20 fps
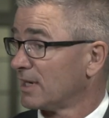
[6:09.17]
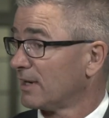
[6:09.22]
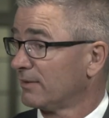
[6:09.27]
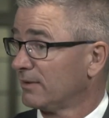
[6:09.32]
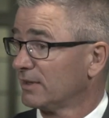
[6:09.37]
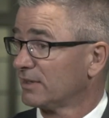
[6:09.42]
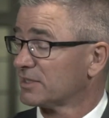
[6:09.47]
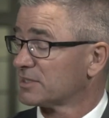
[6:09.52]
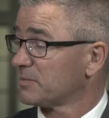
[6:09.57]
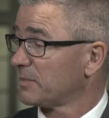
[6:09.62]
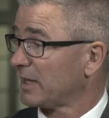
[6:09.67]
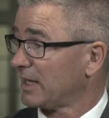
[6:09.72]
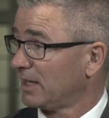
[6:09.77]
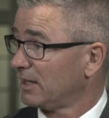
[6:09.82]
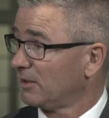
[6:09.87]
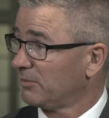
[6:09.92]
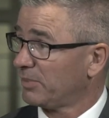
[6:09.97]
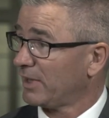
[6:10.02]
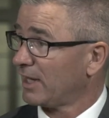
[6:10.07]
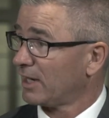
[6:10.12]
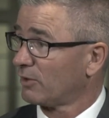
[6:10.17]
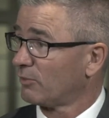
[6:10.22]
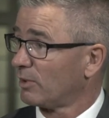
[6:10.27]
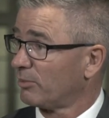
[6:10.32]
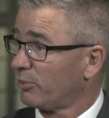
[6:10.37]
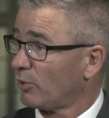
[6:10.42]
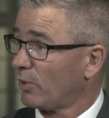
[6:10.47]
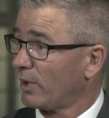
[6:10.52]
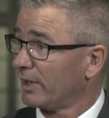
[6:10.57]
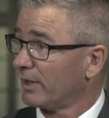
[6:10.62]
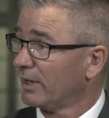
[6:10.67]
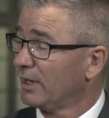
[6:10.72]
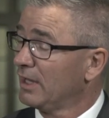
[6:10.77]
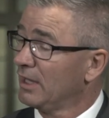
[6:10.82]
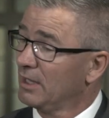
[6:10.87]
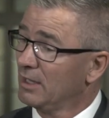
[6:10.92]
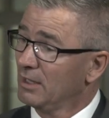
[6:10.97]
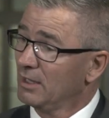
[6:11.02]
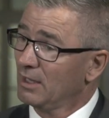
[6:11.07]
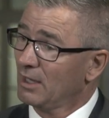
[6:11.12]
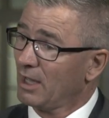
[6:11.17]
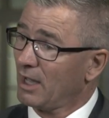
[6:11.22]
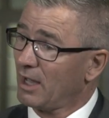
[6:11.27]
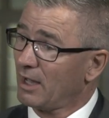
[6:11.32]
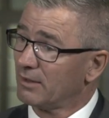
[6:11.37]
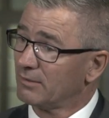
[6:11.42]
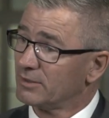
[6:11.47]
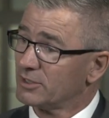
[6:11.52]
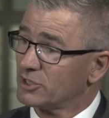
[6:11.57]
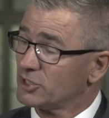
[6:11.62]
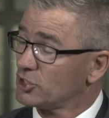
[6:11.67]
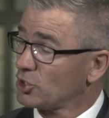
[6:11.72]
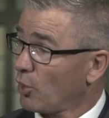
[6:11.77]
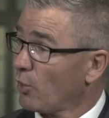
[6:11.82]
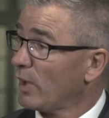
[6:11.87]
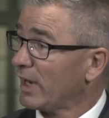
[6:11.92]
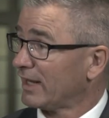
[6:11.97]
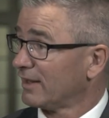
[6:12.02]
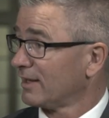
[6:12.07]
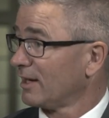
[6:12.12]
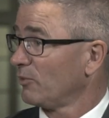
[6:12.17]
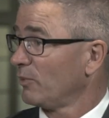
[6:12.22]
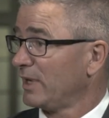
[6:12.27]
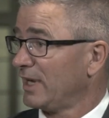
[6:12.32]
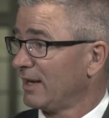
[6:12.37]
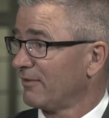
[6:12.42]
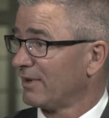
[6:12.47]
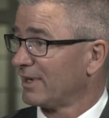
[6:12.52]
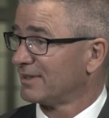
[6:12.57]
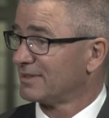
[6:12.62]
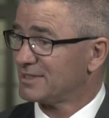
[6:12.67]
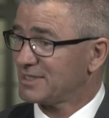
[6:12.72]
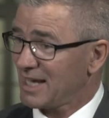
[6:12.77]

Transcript: And I think this McKinnon panel report showing that we have a